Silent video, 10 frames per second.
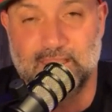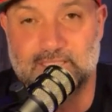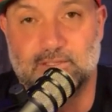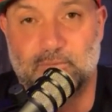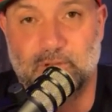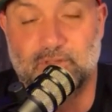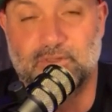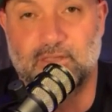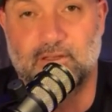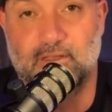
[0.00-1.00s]
This is the real
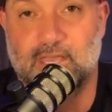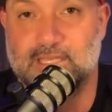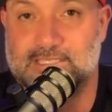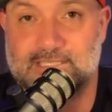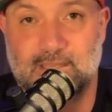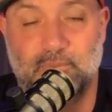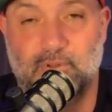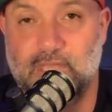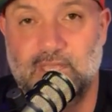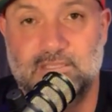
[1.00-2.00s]
deal,
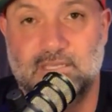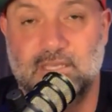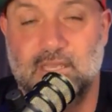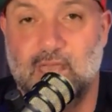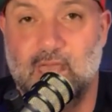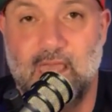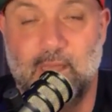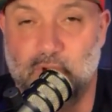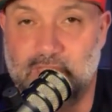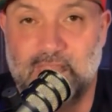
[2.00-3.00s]
simple, easy,
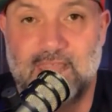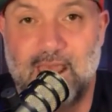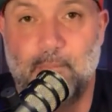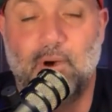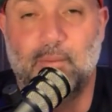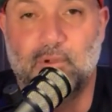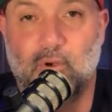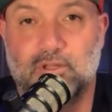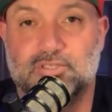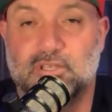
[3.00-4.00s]
and we'll get that pump
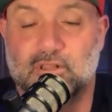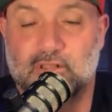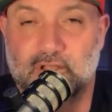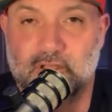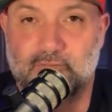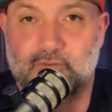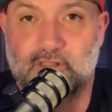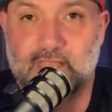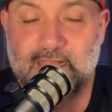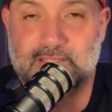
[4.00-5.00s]
going so you look good for
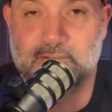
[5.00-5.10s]
the ladies or